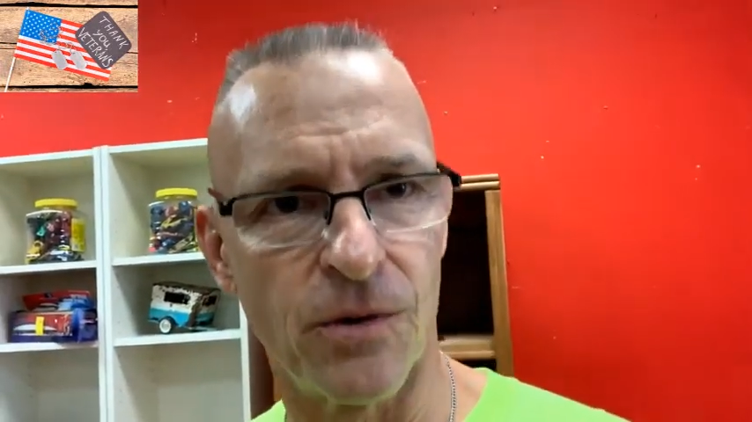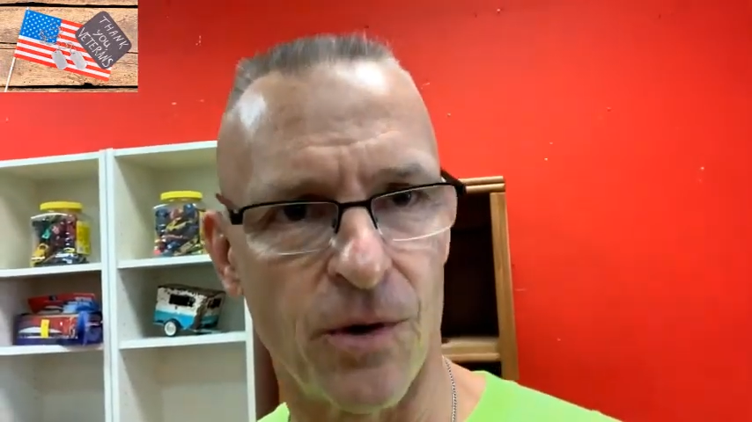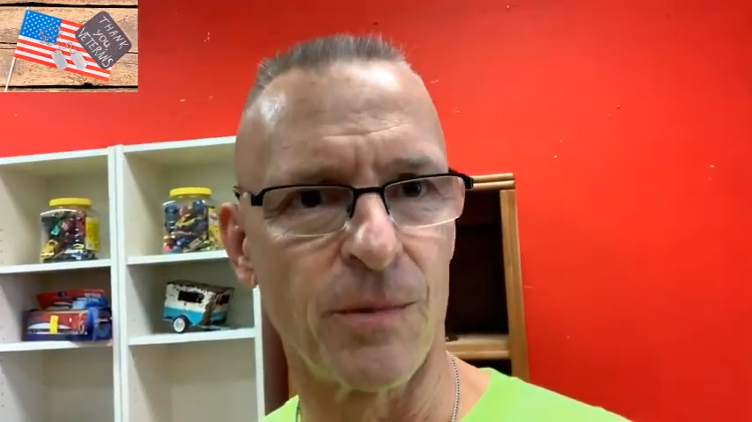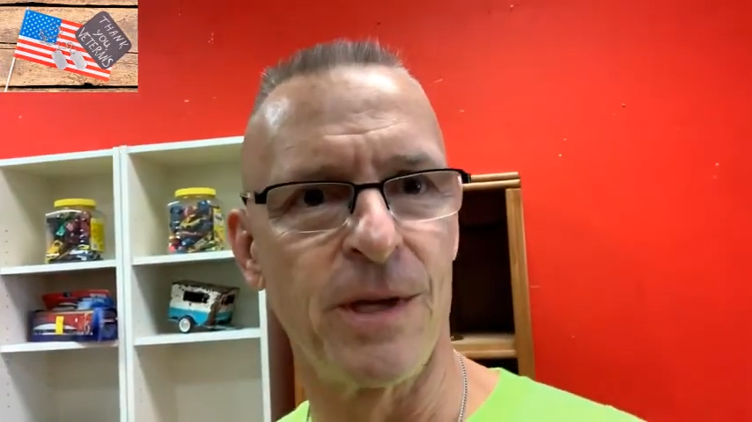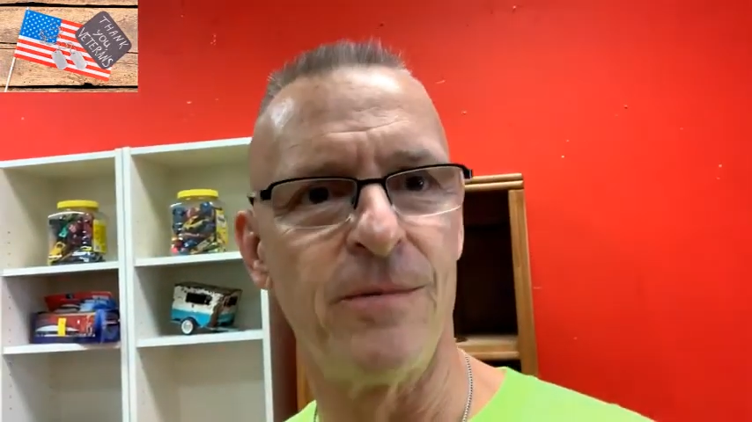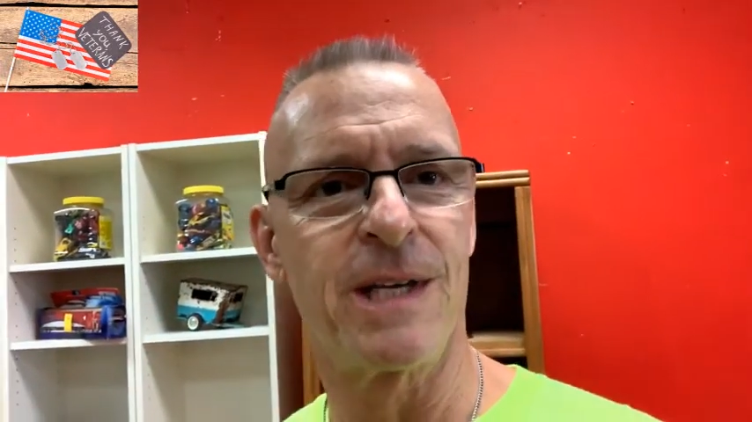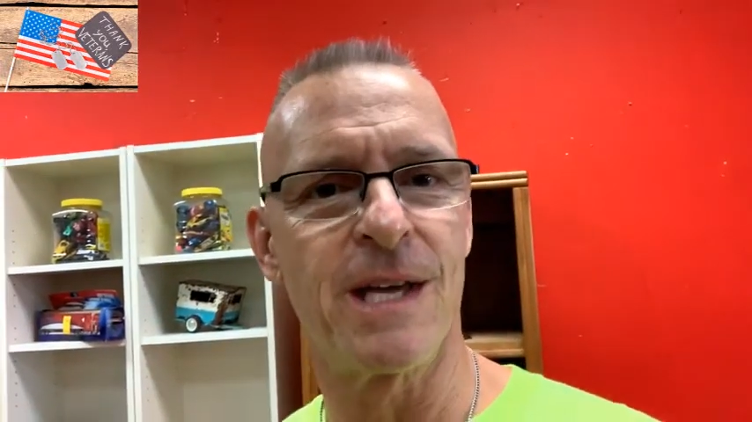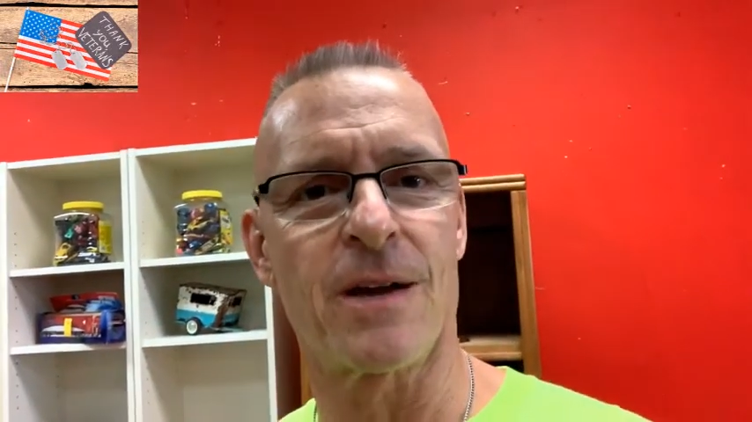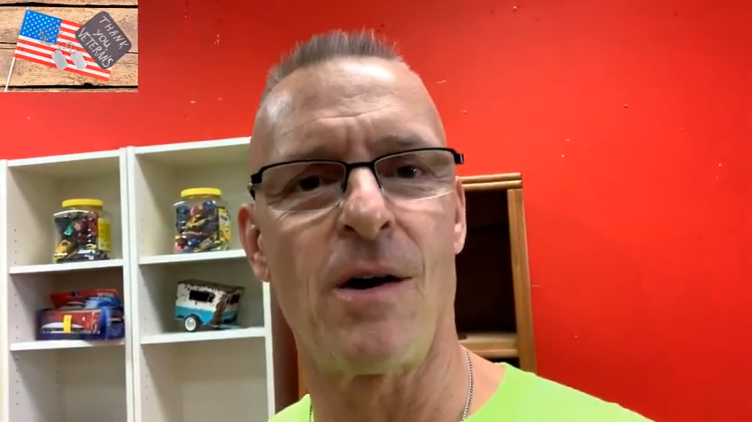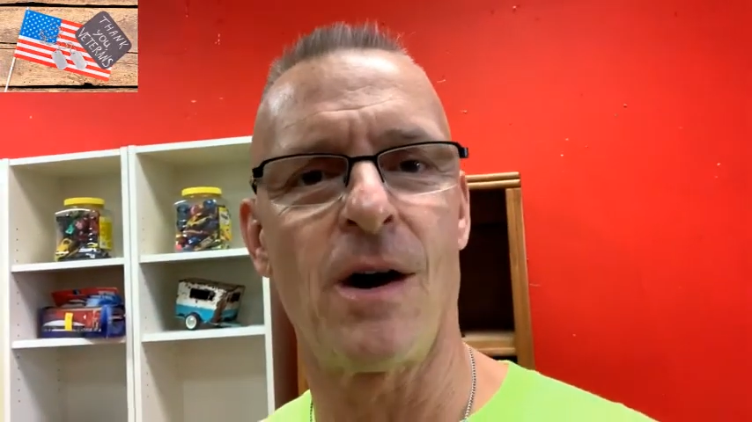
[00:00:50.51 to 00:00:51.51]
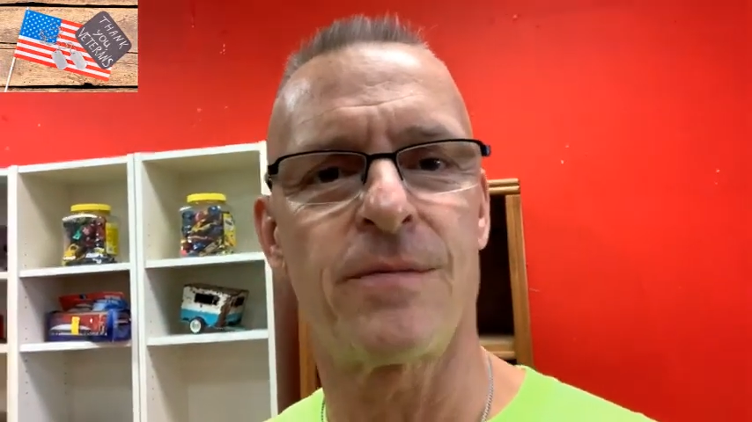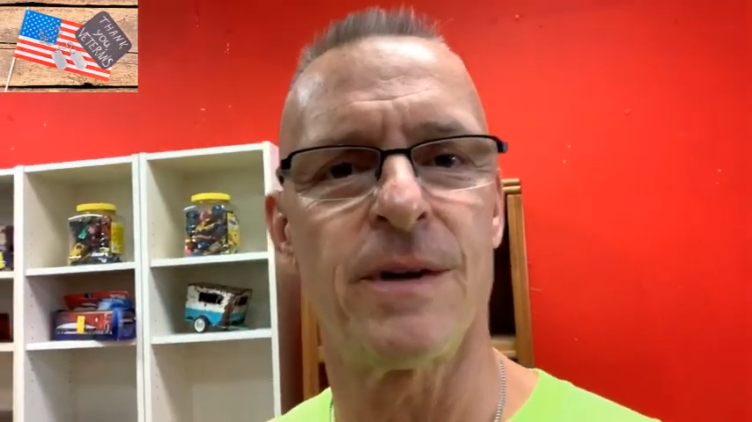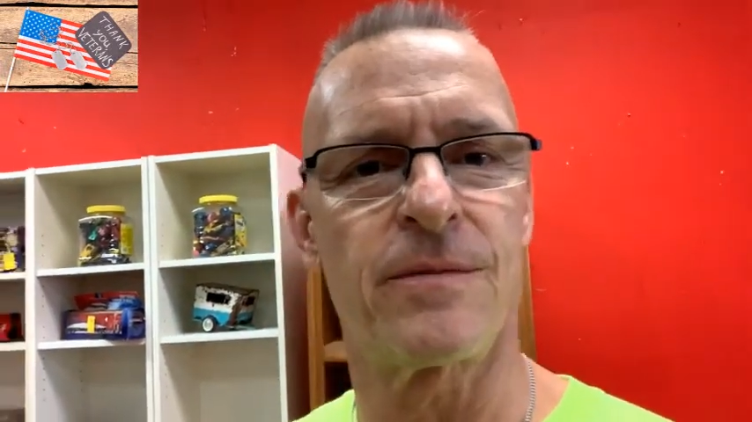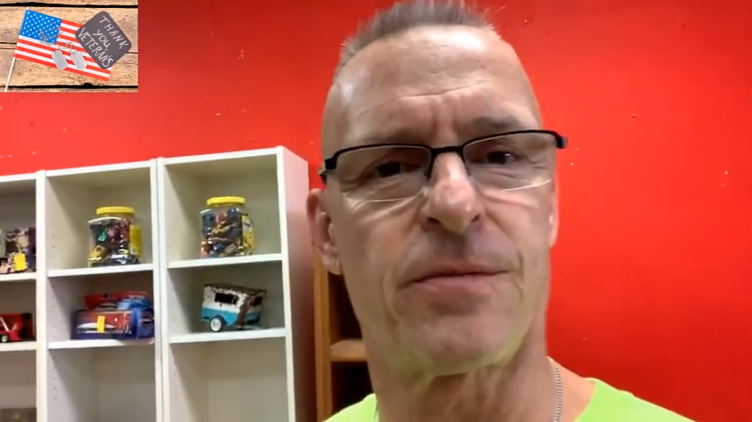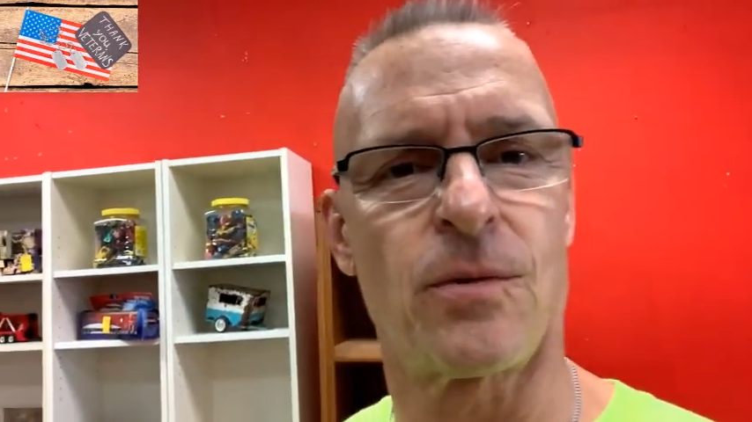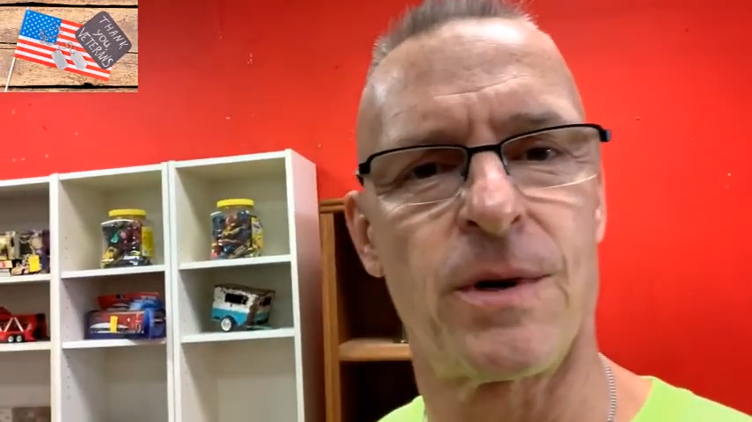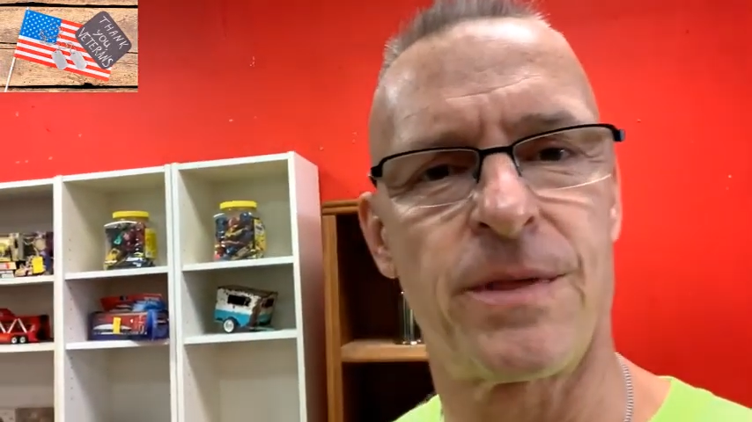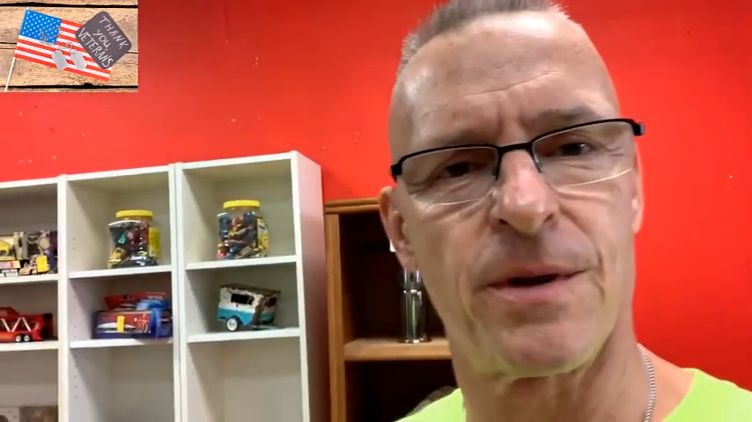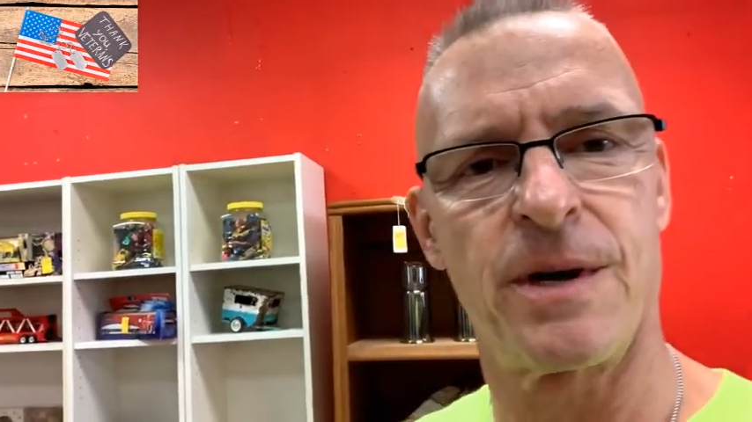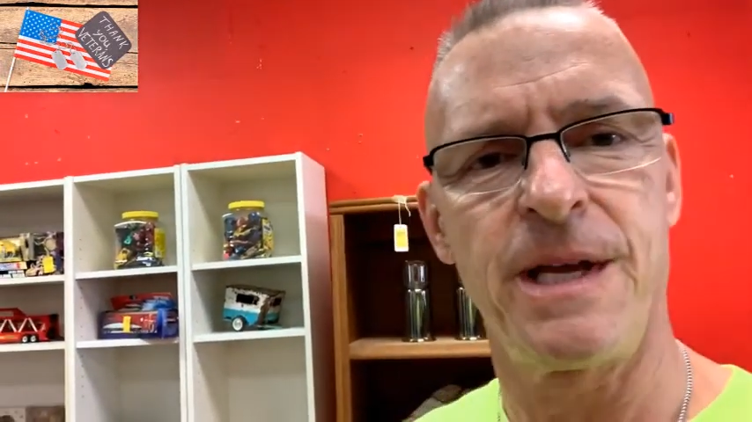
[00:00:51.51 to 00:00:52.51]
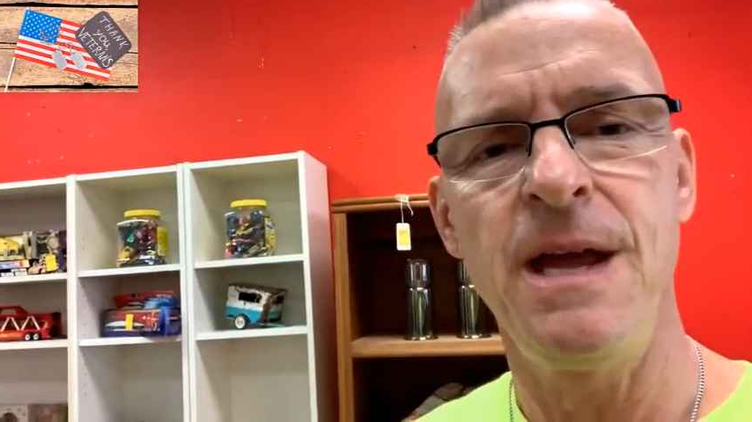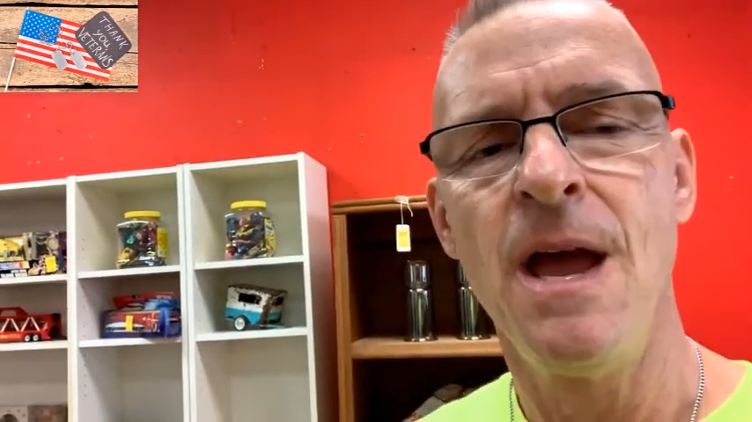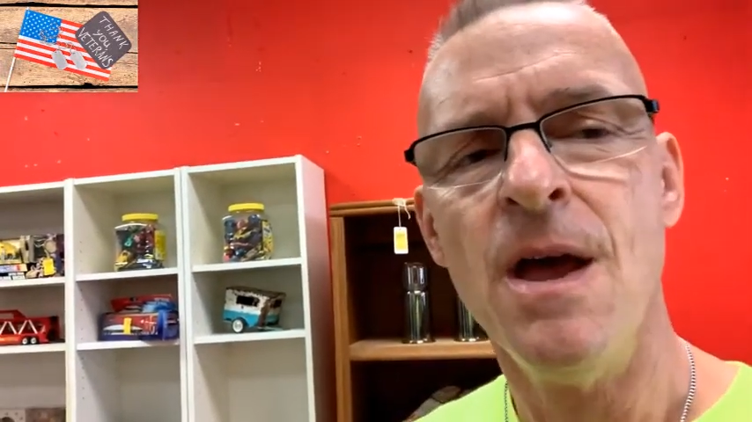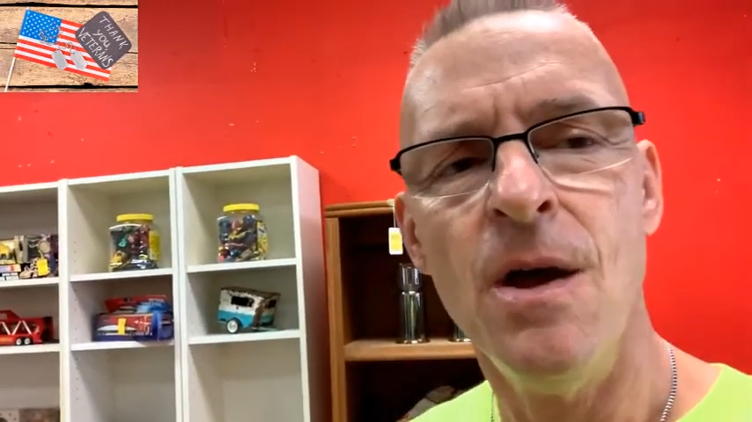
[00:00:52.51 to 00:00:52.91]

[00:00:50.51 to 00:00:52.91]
Normally we kick off at 4:30